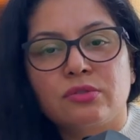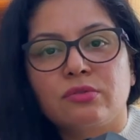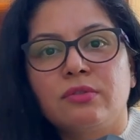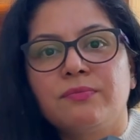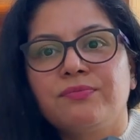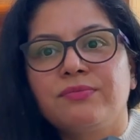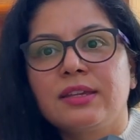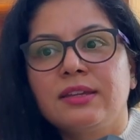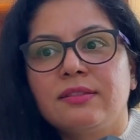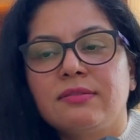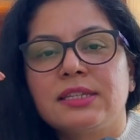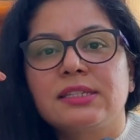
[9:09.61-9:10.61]
So
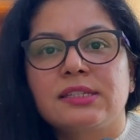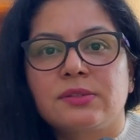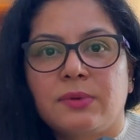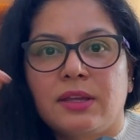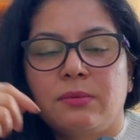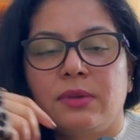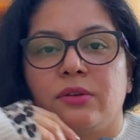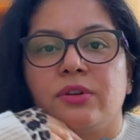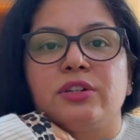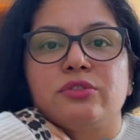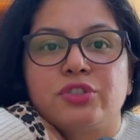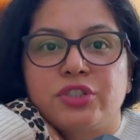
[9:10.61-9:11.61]
this is where we are
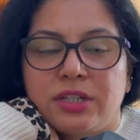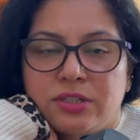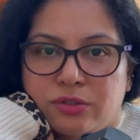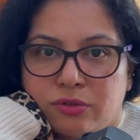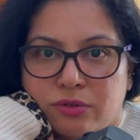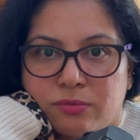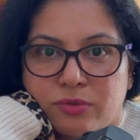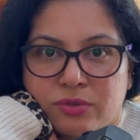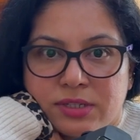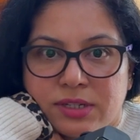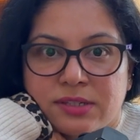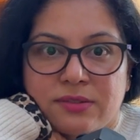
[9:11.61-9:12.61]
going to change our thought
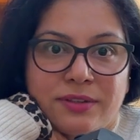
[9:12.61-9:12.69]
process.